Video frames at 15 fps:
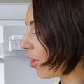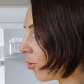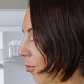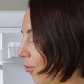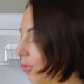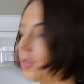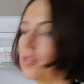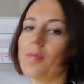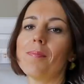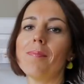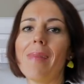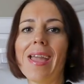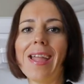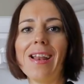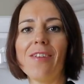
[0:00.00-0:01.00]
use
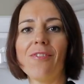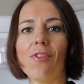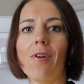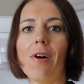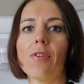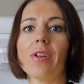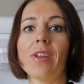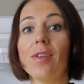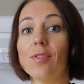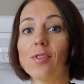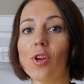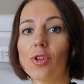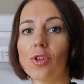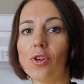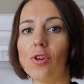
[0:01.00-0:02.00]
mainly for our
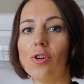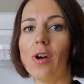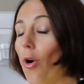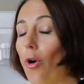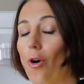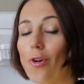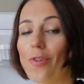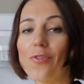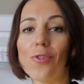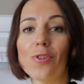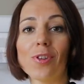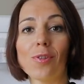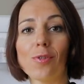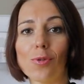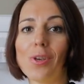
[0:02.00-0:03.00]
risotto or for
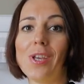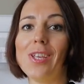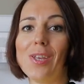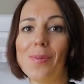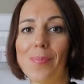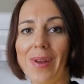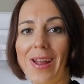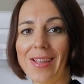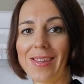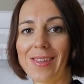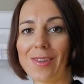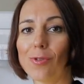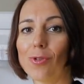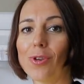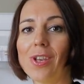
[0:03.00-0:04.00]
the zucchini bread.
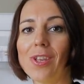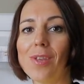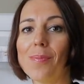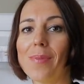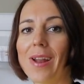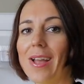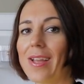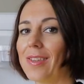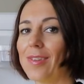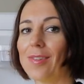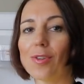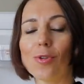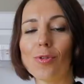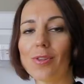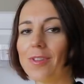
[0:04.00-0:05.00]
Zucchini bread
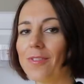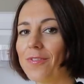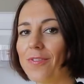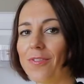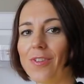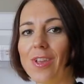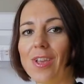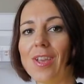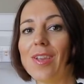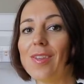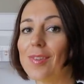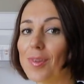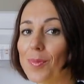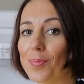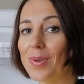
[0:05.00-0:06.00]
is gluten-free,
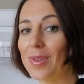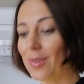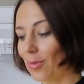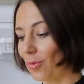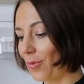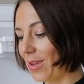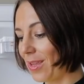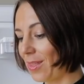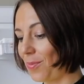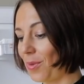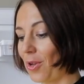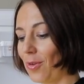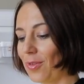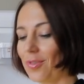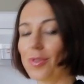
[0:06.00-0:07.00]
it's a bit sweet
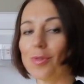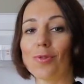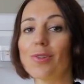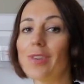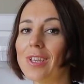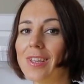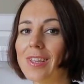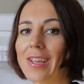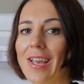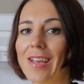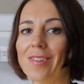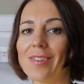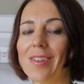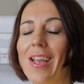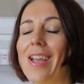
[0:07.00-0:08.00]
because of the zucchini
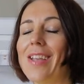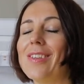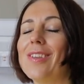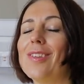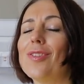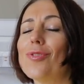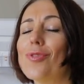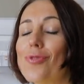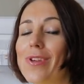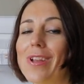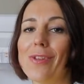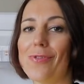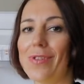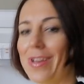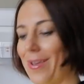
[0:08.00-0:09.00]
taste and it's
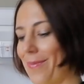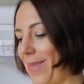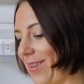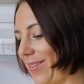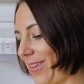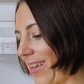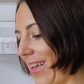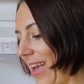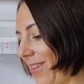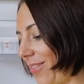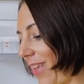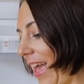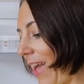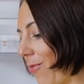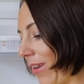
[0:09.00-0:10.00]
really, really amazing,
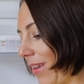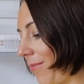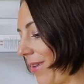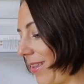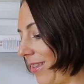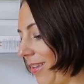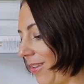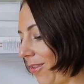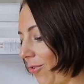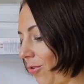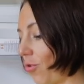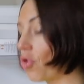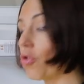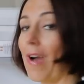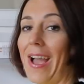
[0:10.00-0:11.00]
guys. I recommend it,
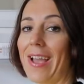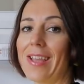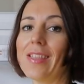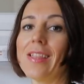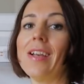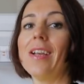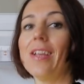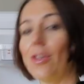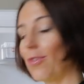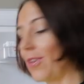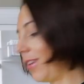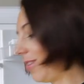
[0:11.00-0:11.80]
you try it. You